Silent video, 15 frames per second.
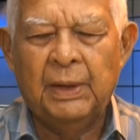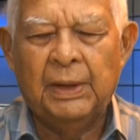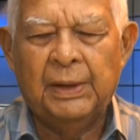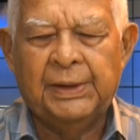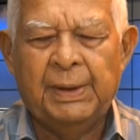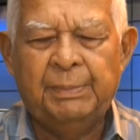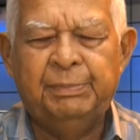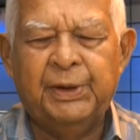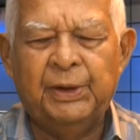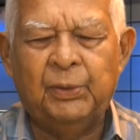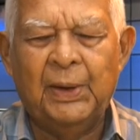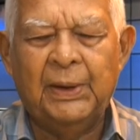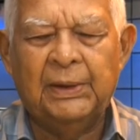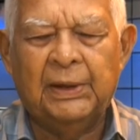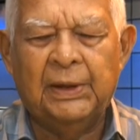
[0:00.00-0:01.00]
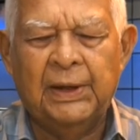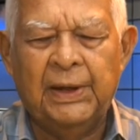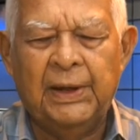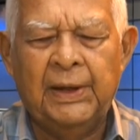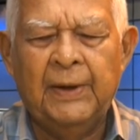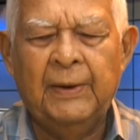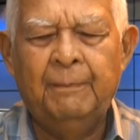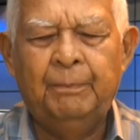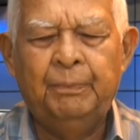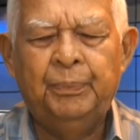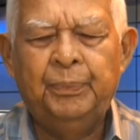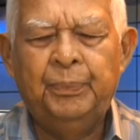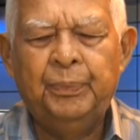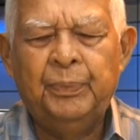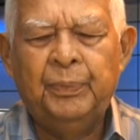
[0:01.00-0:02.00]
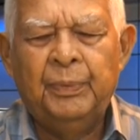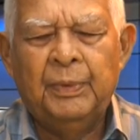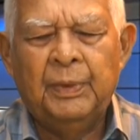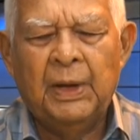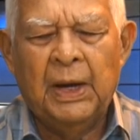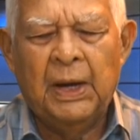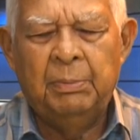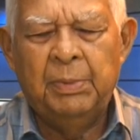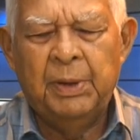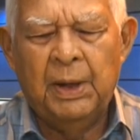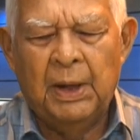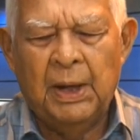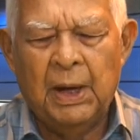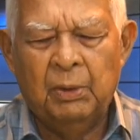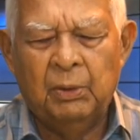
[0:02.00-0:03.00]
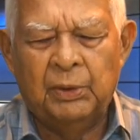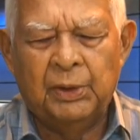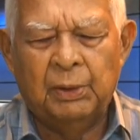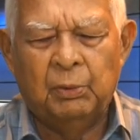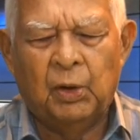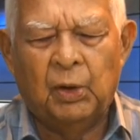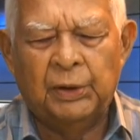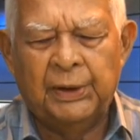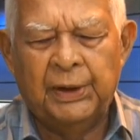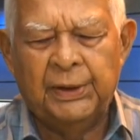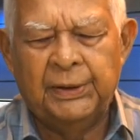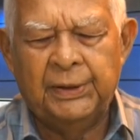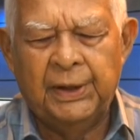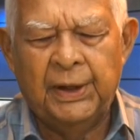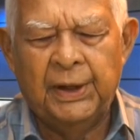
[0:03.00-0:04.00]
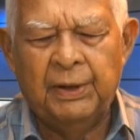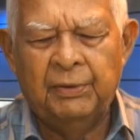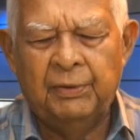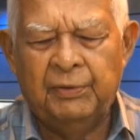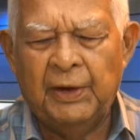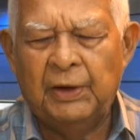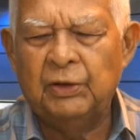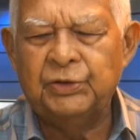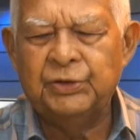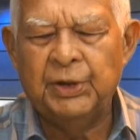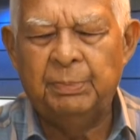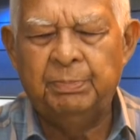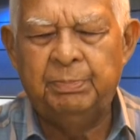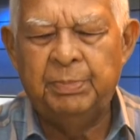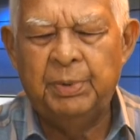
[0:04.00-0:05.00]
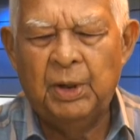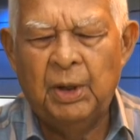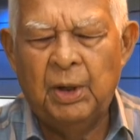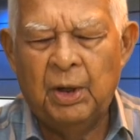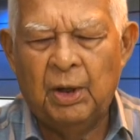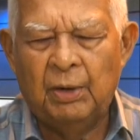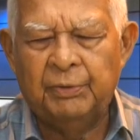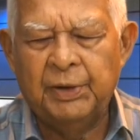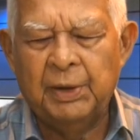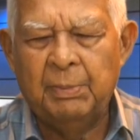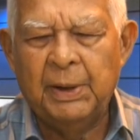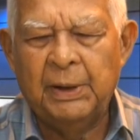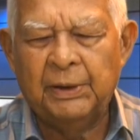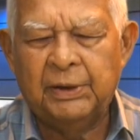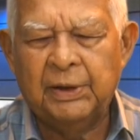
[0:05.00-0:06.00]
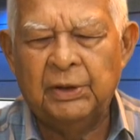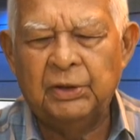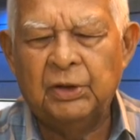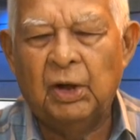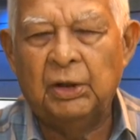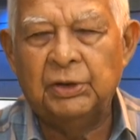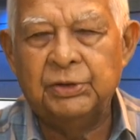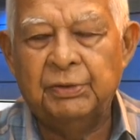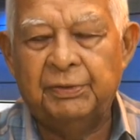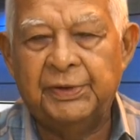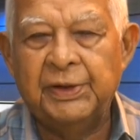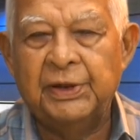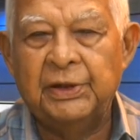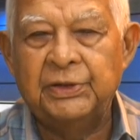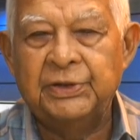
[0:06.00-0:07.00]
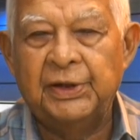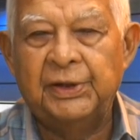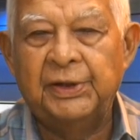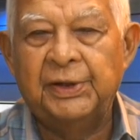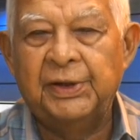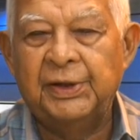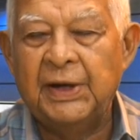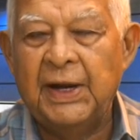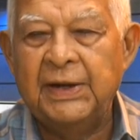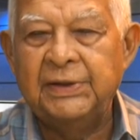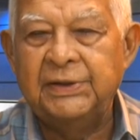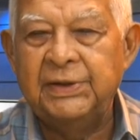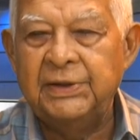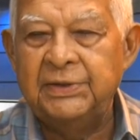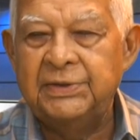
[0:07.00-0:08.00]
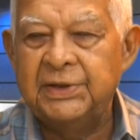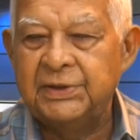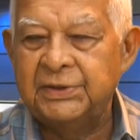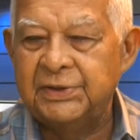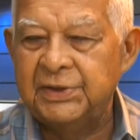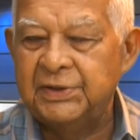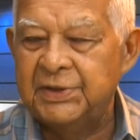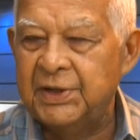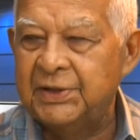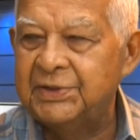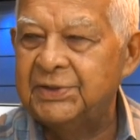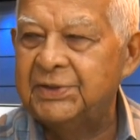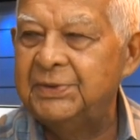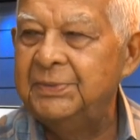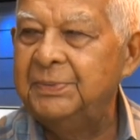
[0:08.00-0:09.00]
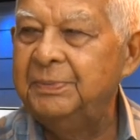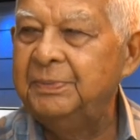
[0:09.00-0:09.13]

Subsequently, I was awarded the fellowship of the American College of Surgeons in 1966.